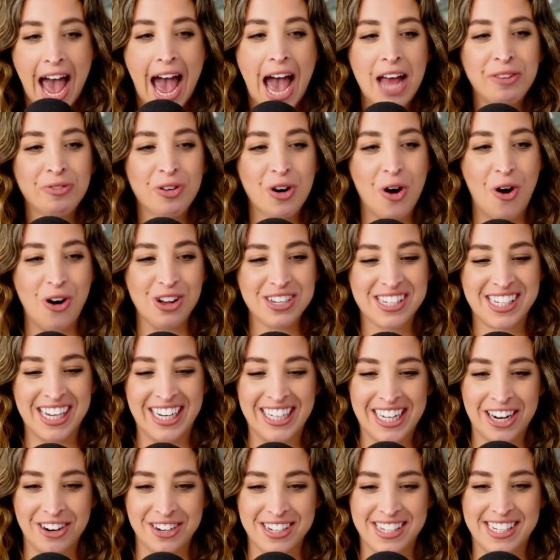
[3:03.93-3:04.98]
And we're all
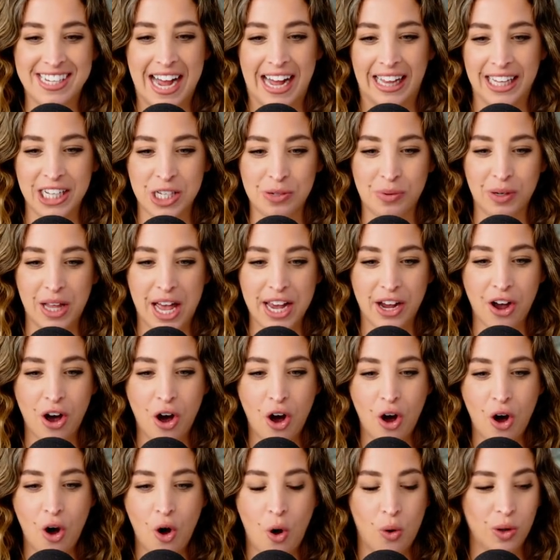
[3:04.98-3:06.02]
sitting there in silence. We're like,
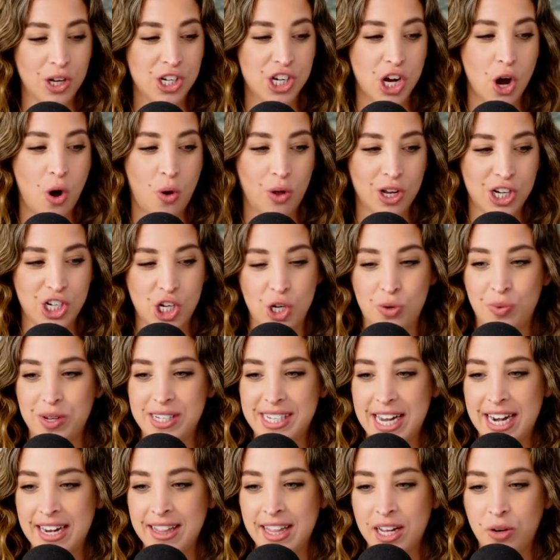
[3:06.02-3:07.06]
holy shit, do
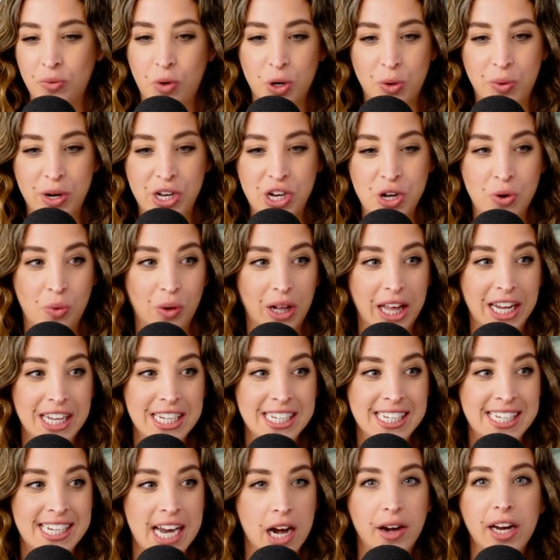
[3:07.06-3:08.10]
we say anything? What do we do? We're
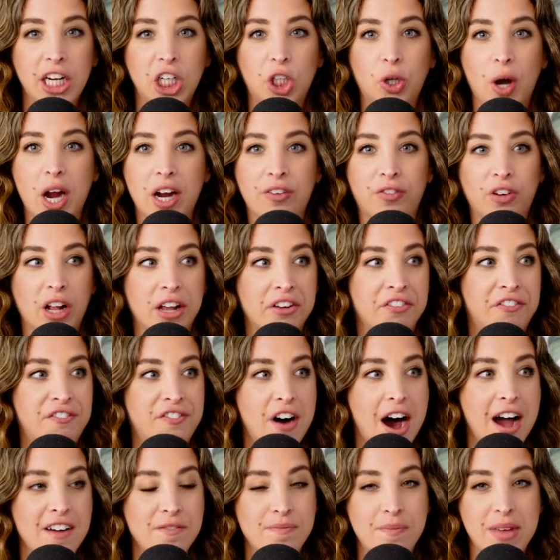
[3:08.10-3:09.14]
like staring at Drake for like
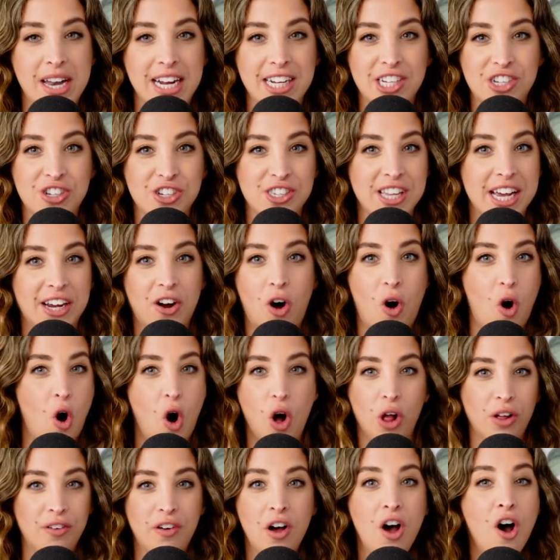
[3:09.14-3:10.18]
5 minutes, just like
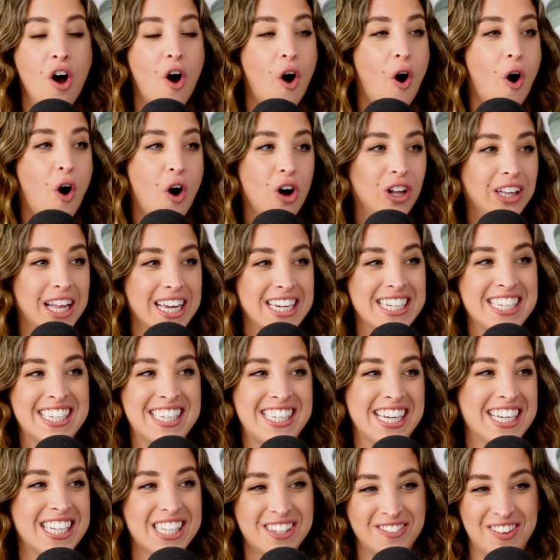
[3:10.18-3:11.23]
all like
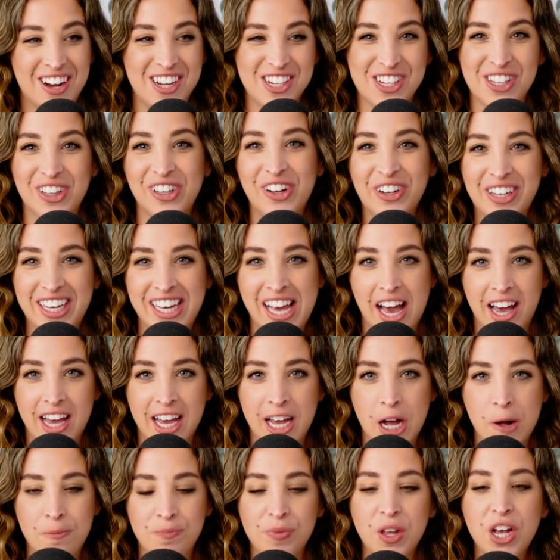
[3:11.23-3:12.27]
6 of us looking at
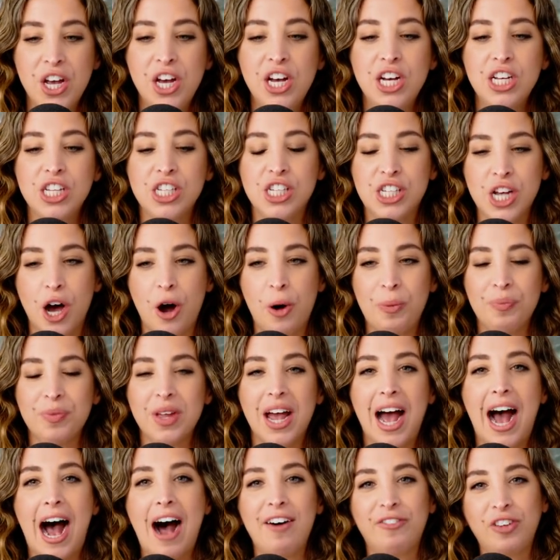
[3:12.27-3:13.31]
him. So
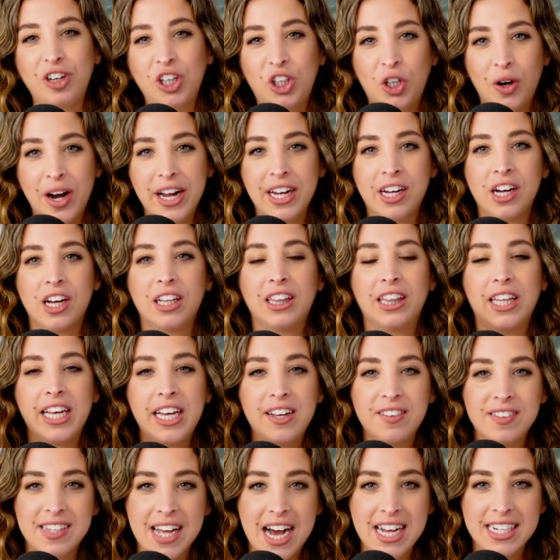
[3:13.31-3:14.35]
after Drake
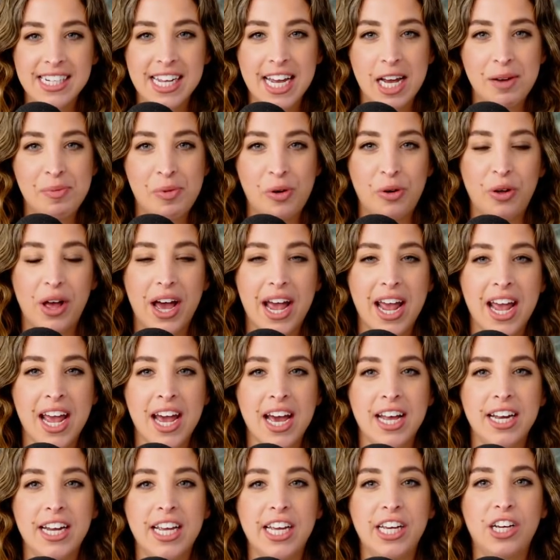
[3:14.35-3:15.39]
leaves that table
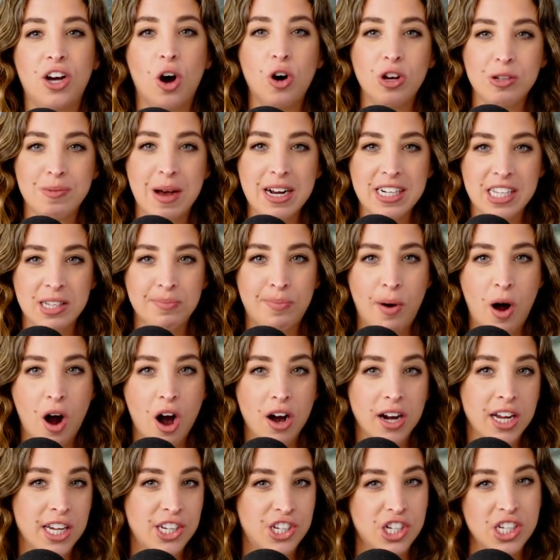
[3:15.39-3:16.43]
and he goes back to the
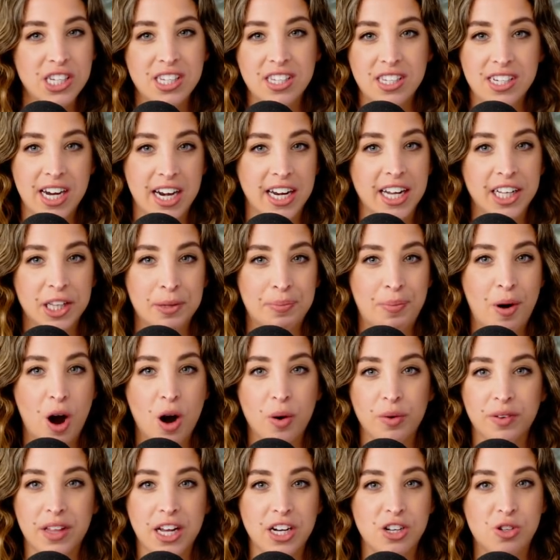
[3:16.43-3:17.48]
bar, he's just standing at the
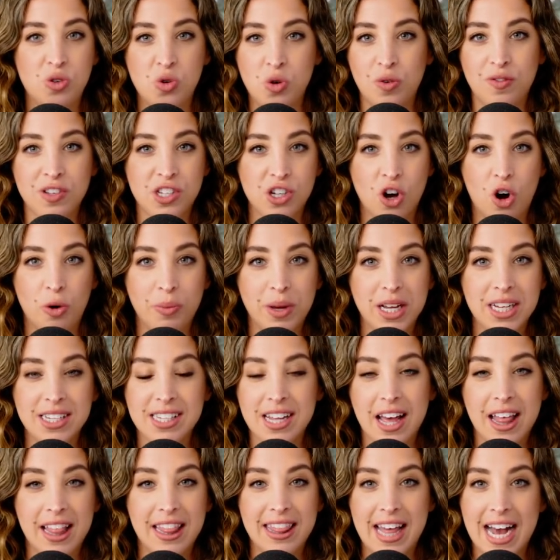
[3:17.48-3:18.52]
bar with like 2 of his
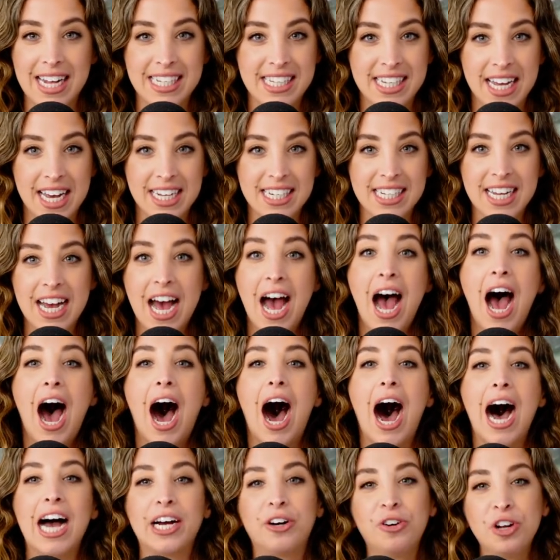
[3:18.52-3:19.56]
homies. That's it.
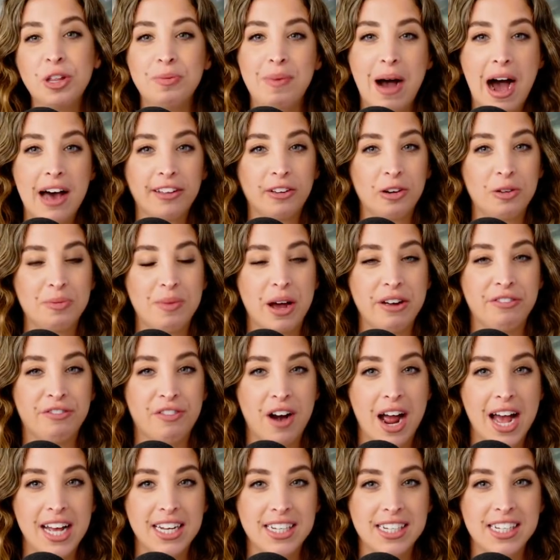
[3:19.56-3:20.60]
I go to the bathroom with my
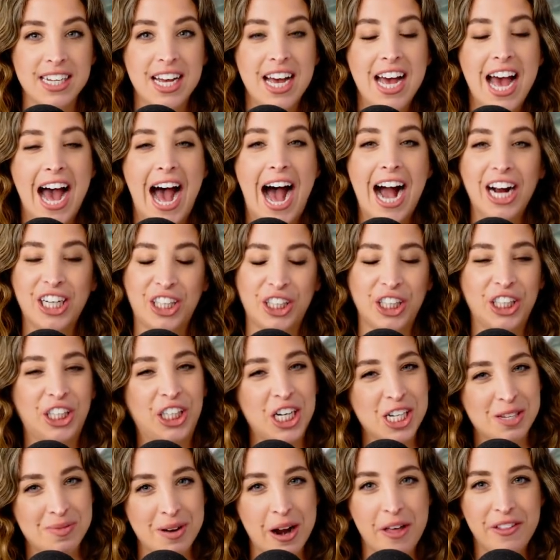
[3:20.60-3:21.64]
friend. Actually,
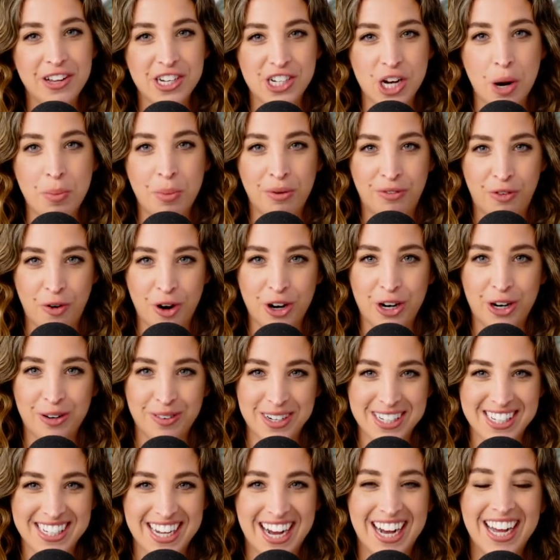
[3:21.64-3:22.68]
she's been on the show before,
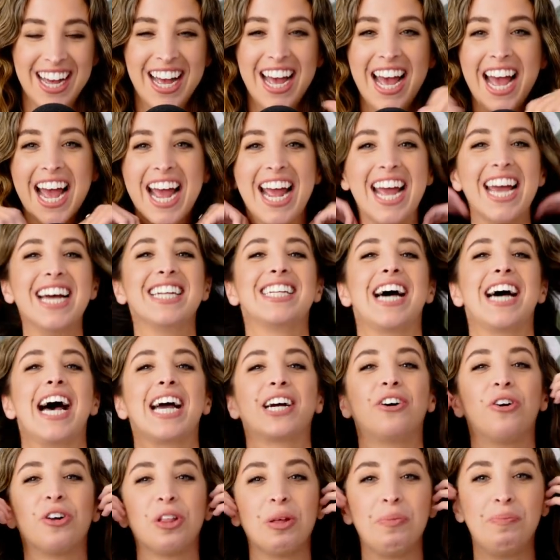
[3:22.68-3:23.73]
Carissa. And
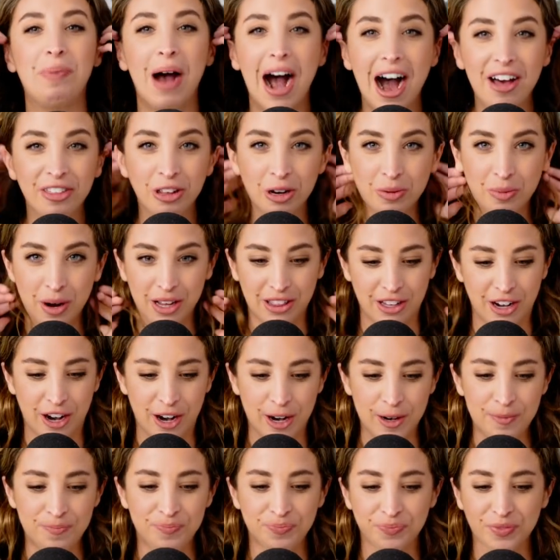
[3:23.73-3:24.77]
I go to the bathroom with
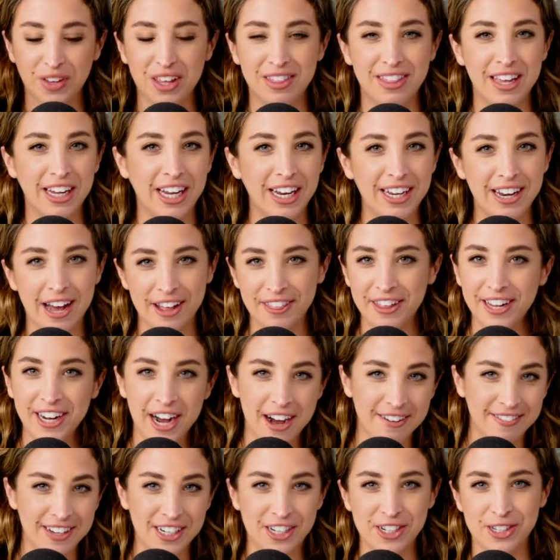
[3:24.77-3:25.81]
her, thinking
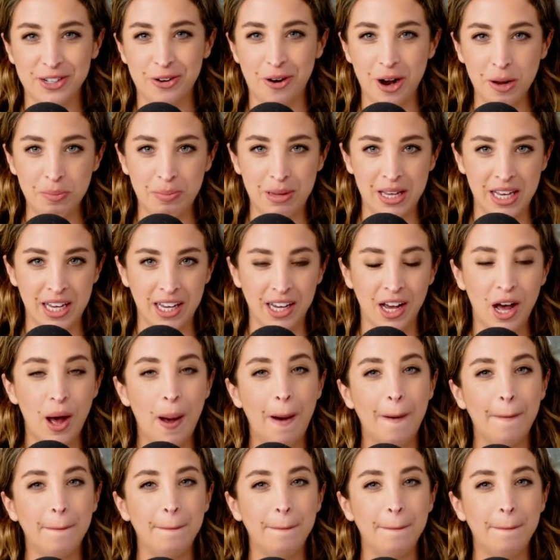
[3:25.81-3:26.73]
nothing of it, just going pee.